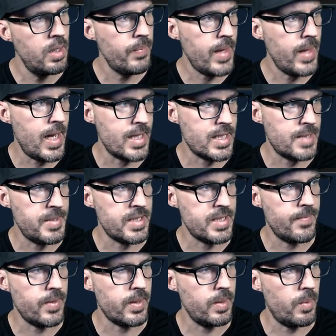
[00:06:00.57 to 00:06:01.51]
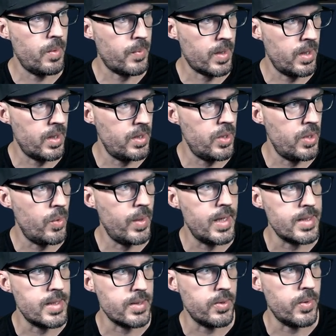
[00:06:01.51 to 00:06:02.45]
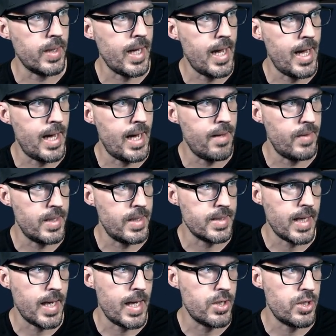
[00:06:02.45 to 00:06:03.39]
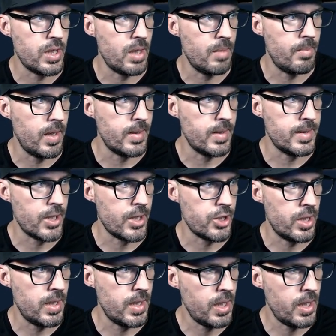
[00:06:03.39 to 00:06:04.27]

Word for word: And specifically what we're gonna do is look at this HTML section